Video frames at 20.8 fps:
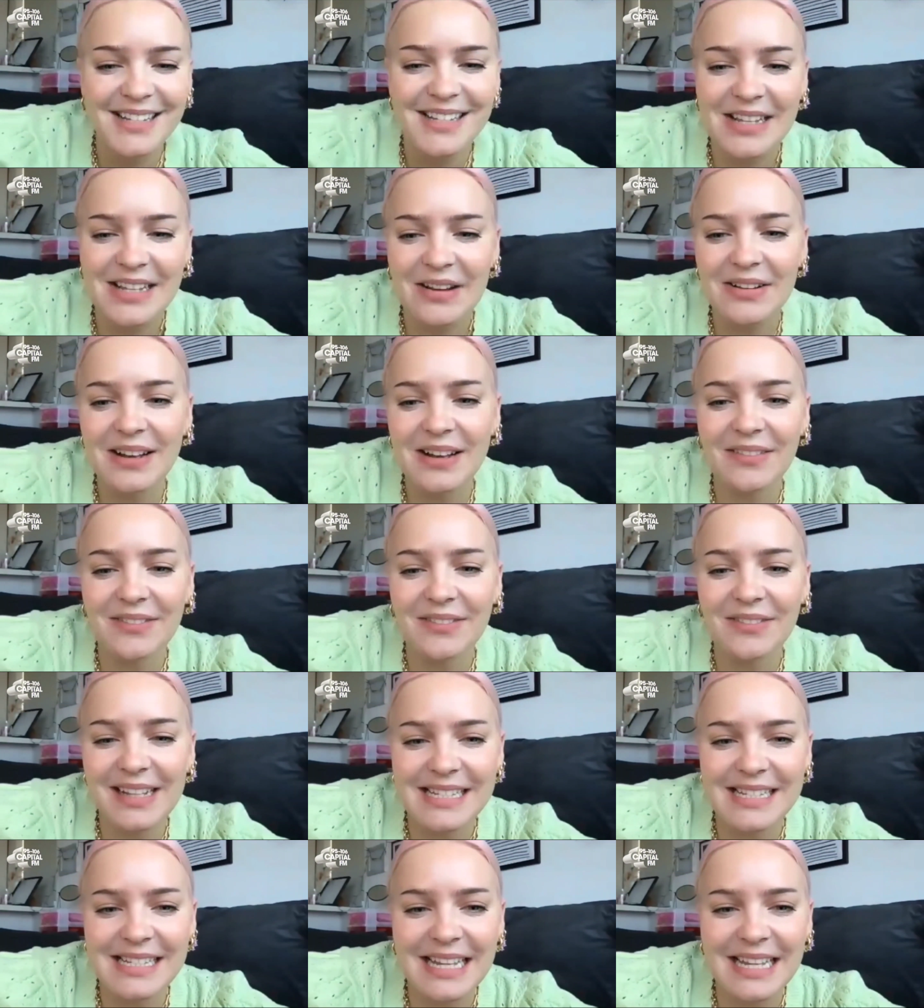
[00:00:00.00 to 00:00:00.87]
Thank so you.
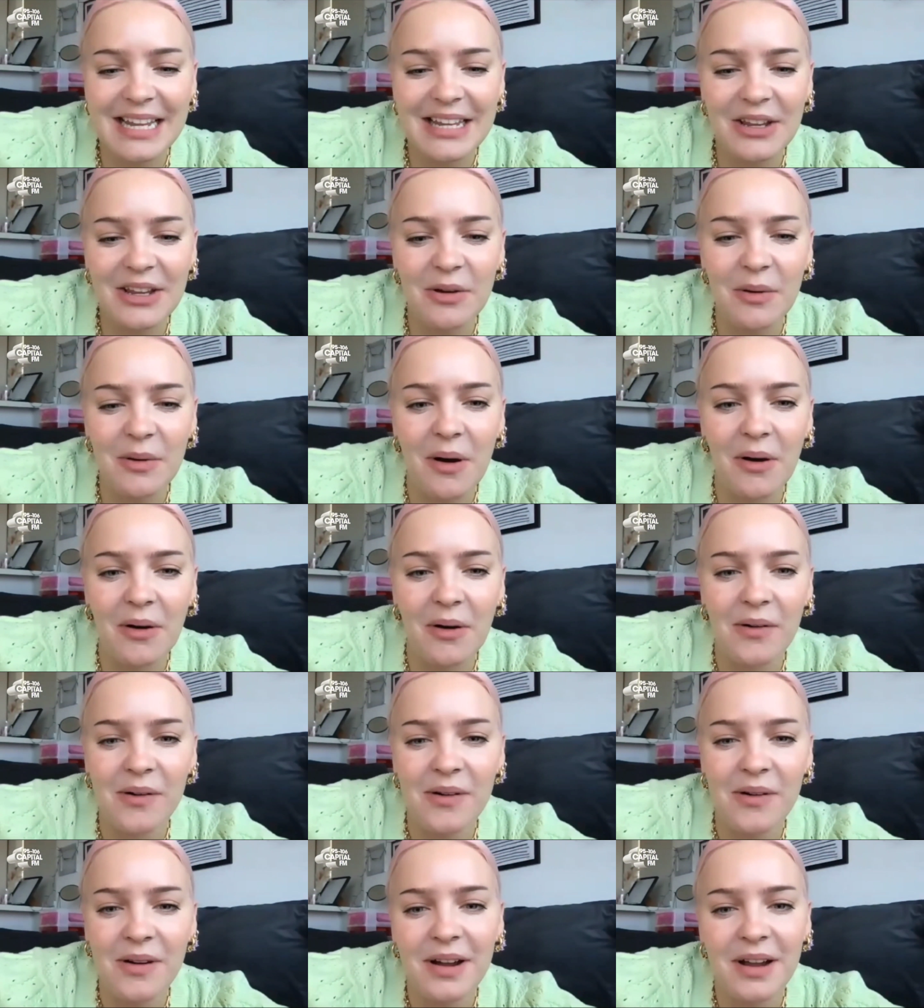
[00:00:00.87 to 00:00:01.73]
Lovely seeing you
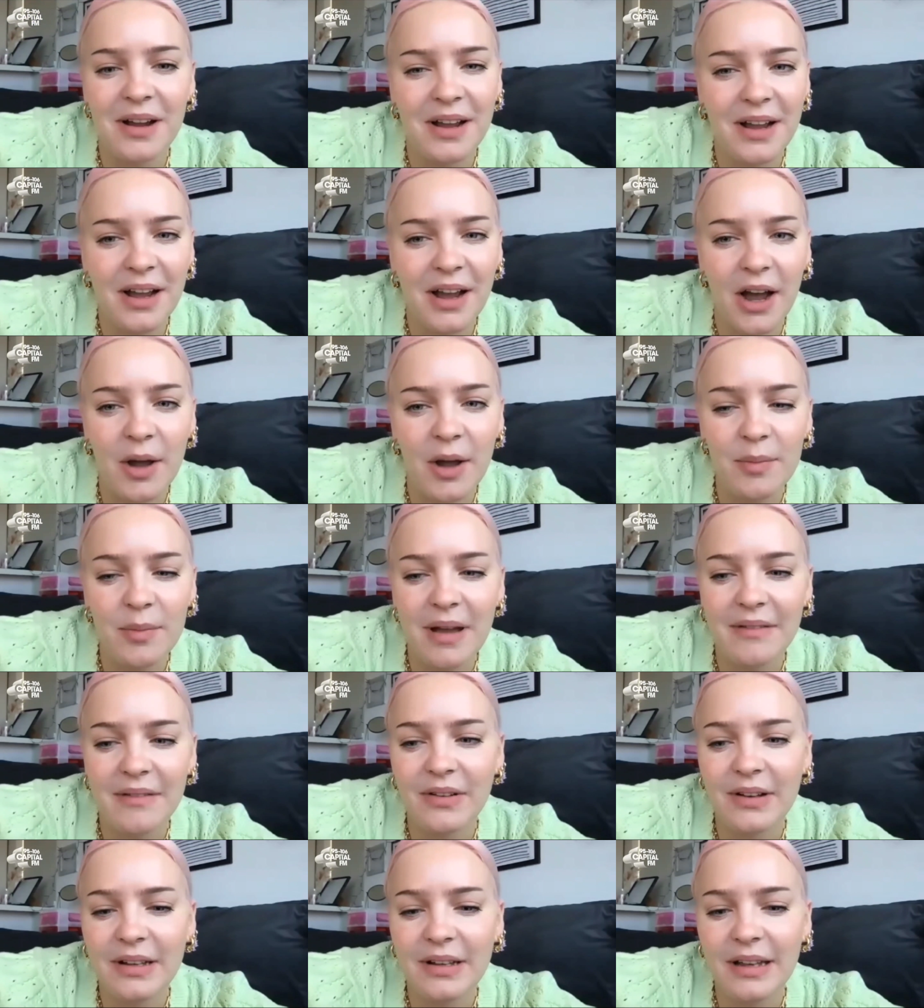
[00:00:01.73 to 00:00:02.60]
all. Hope you
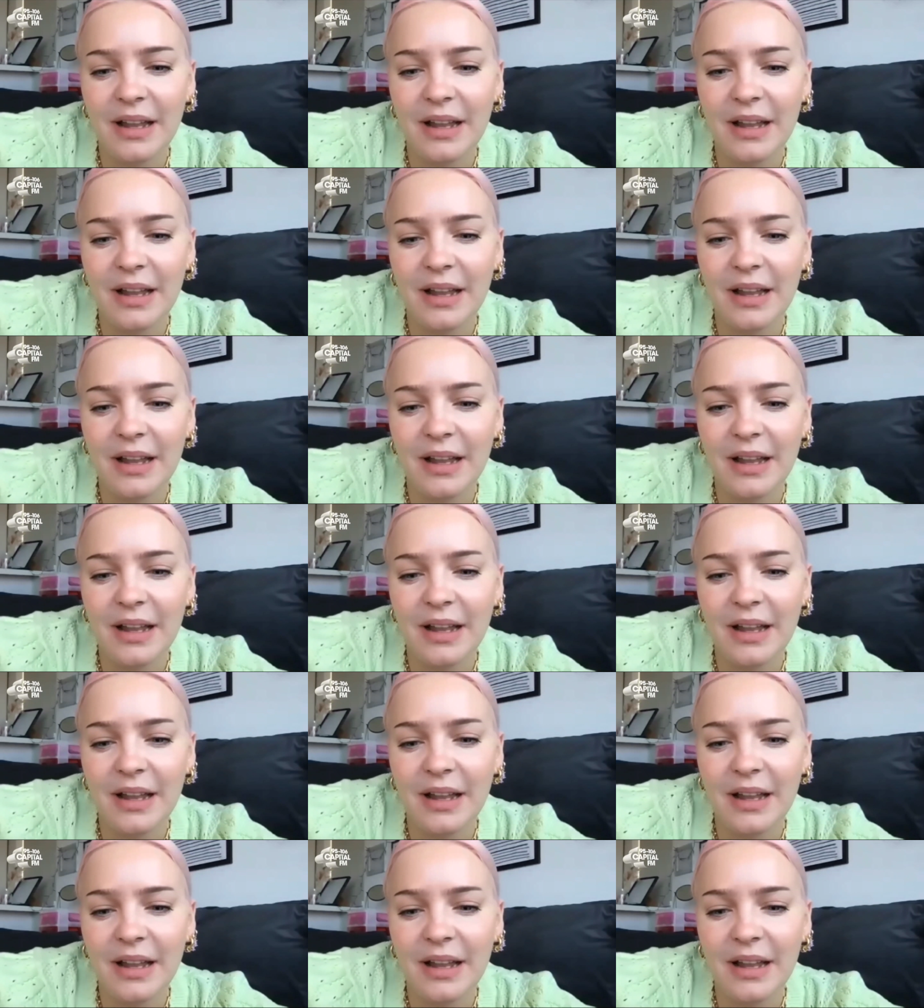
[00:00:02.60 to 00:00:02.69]
have